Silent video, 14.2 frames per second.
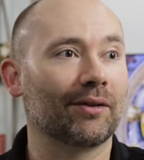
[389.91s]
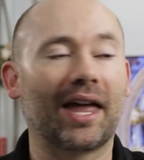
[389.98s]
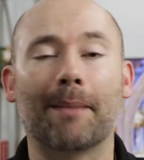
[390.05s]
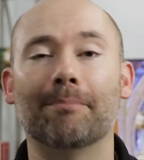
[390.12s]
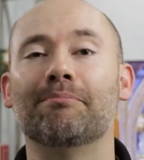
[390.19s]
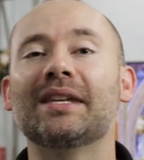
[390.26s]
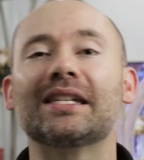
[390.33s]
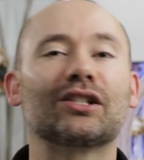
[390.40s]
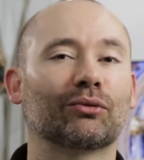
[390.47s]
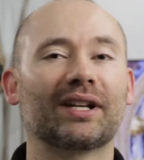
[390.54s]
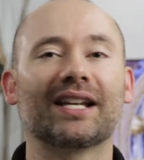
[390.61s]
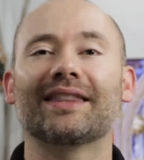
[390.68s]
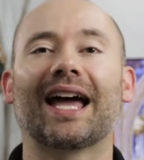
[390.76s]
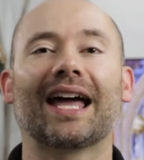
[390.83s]
that
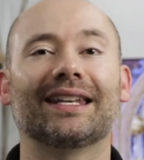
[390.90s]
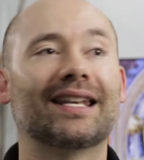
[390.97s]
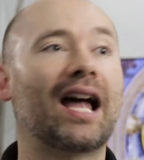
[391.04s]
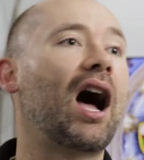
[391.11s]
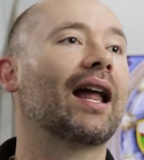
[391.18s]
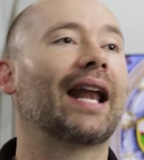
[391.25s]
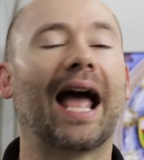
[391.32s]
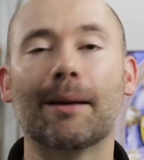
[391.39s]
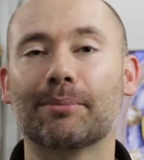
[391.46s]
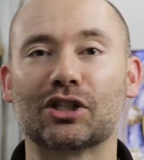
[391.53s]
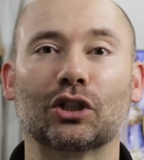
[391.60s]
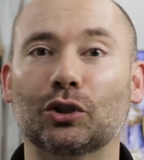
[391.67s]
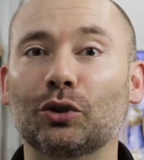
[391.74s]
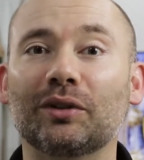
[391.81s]
mystery and that not
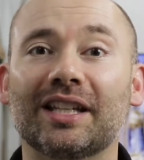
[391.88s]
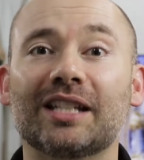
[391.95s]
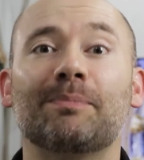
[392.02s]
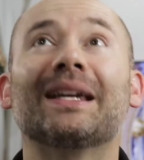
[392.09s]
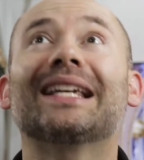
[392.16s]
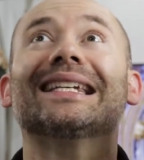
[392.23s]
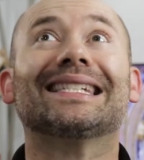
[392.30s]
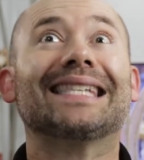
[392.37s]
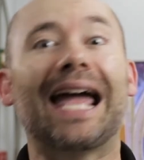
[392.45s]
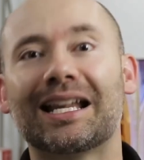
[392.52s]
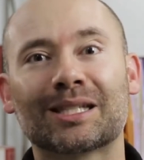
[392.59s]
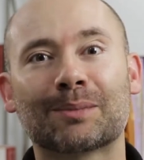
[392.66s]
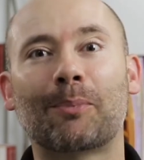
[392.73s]
absoluteness because that's